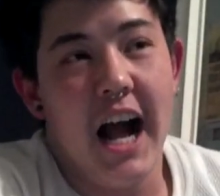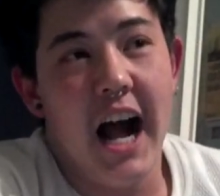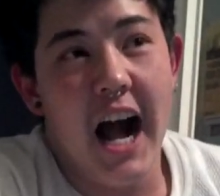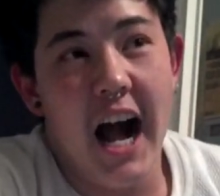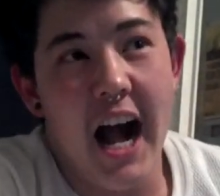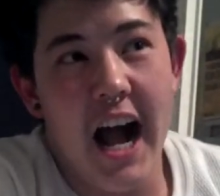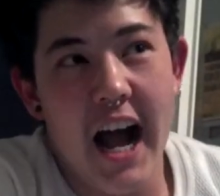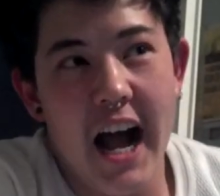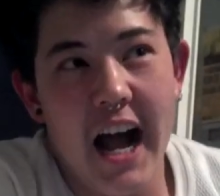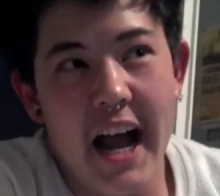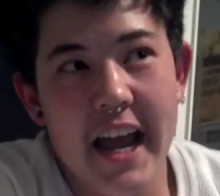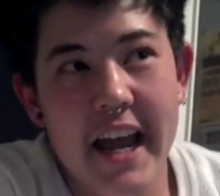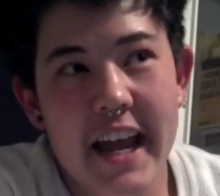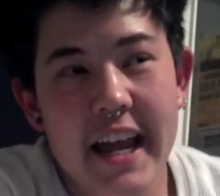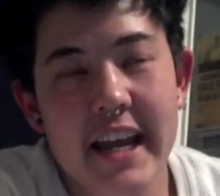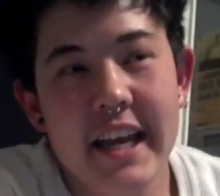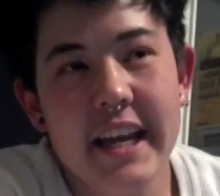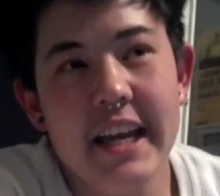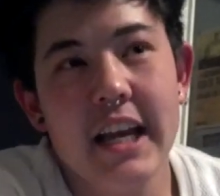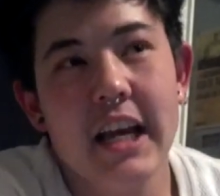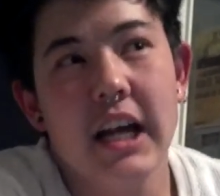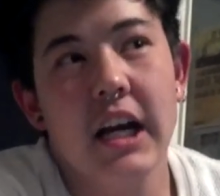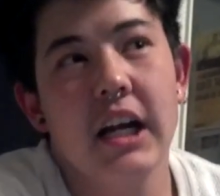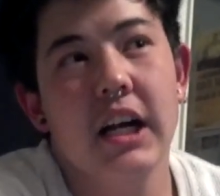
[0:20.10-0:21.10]

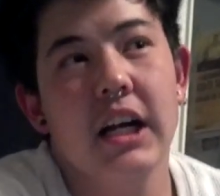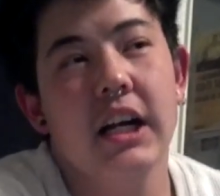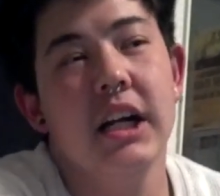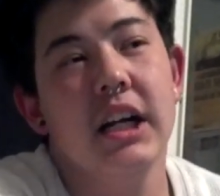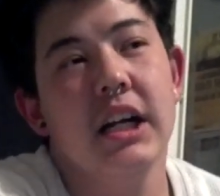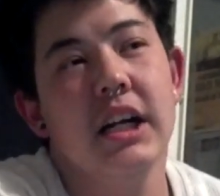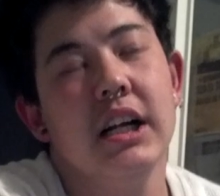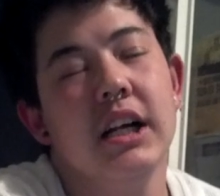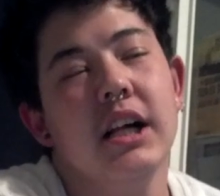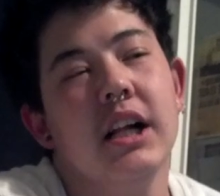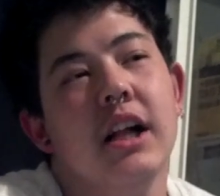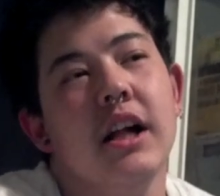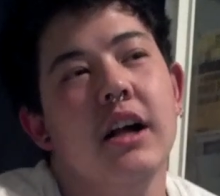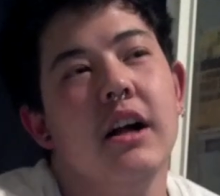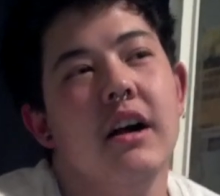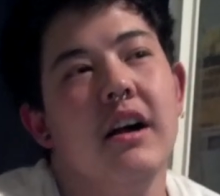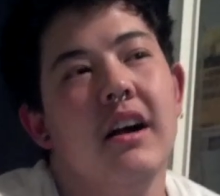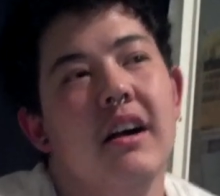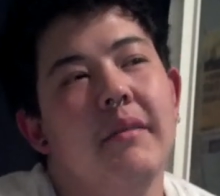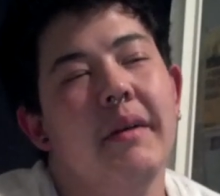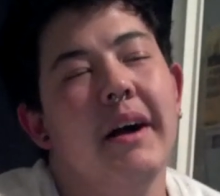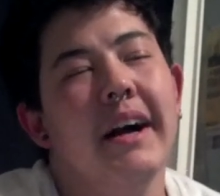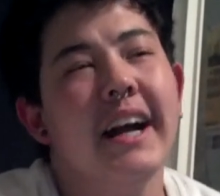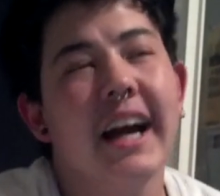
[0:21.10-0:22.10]
I
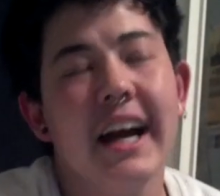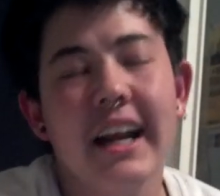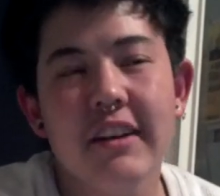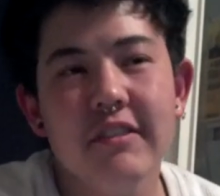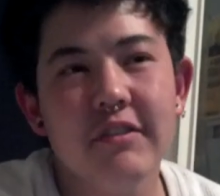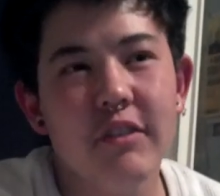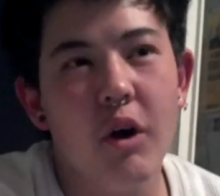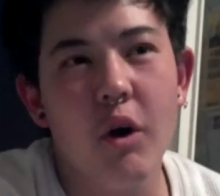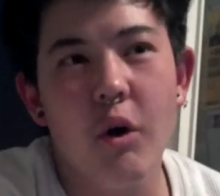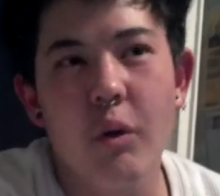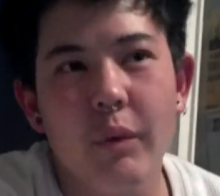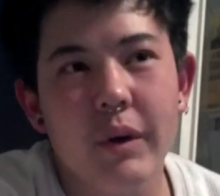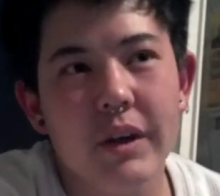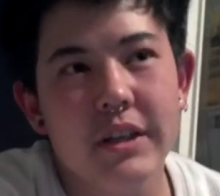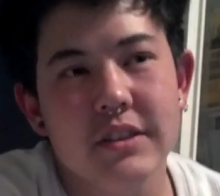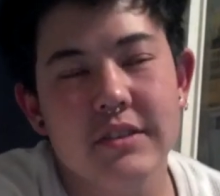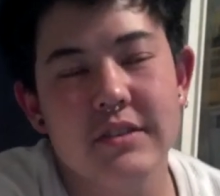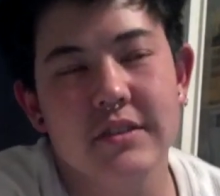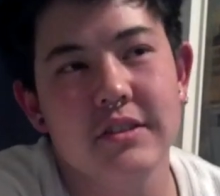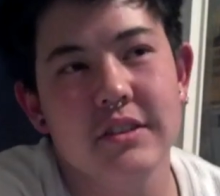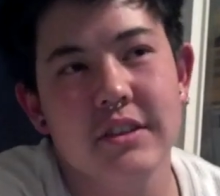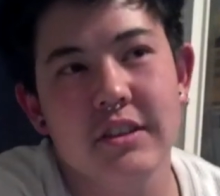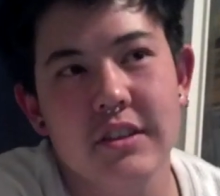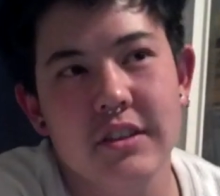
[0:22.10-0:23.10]
kind of
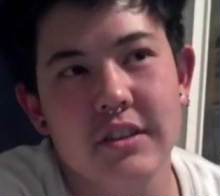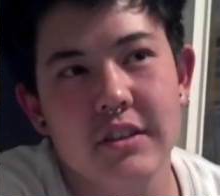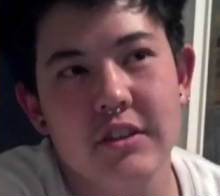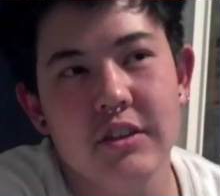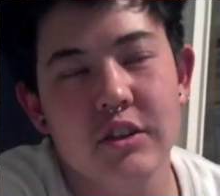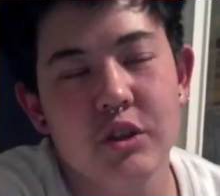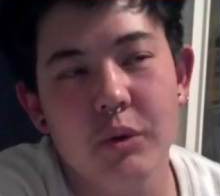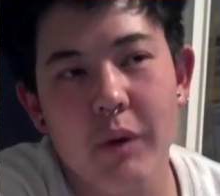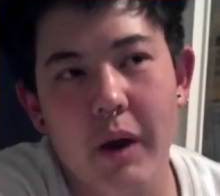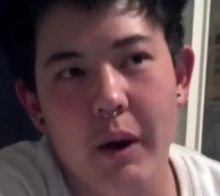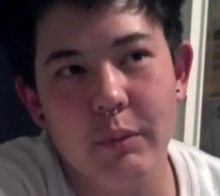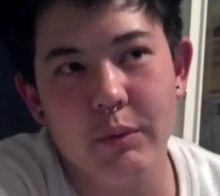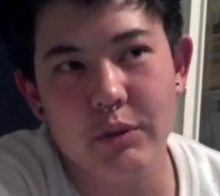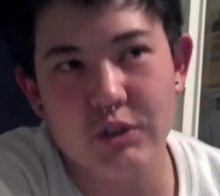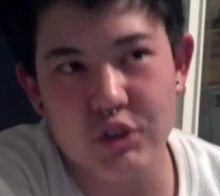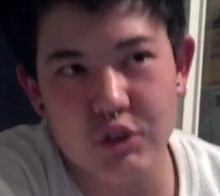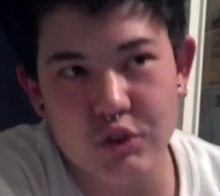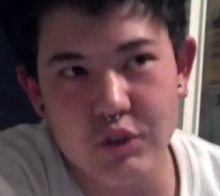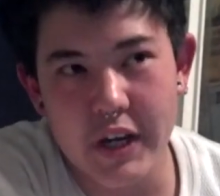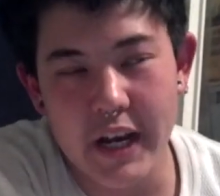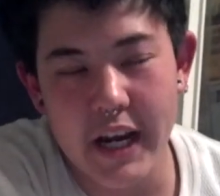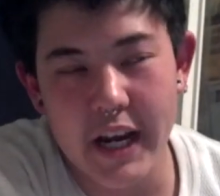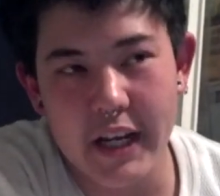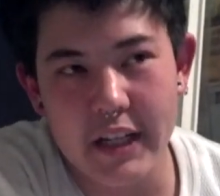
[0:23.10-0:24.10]
always knew I was
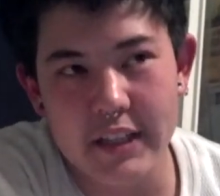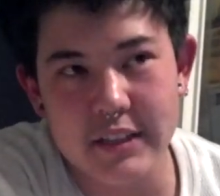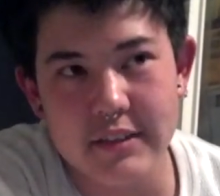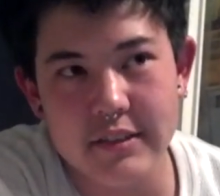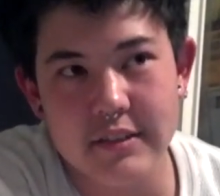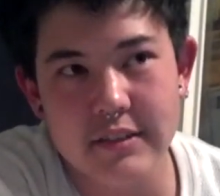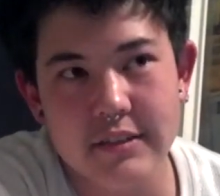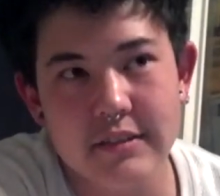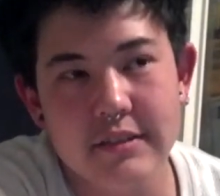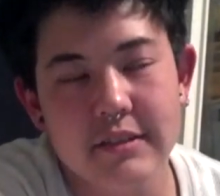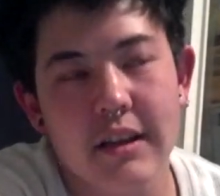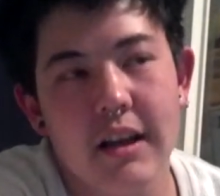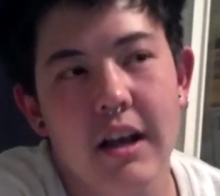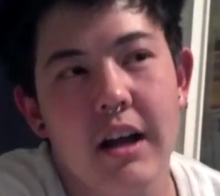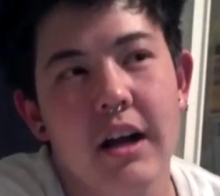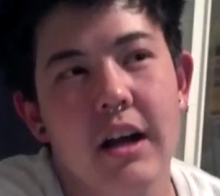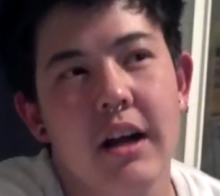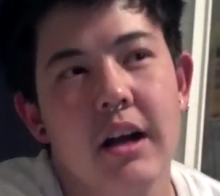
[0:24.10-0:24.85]
trans.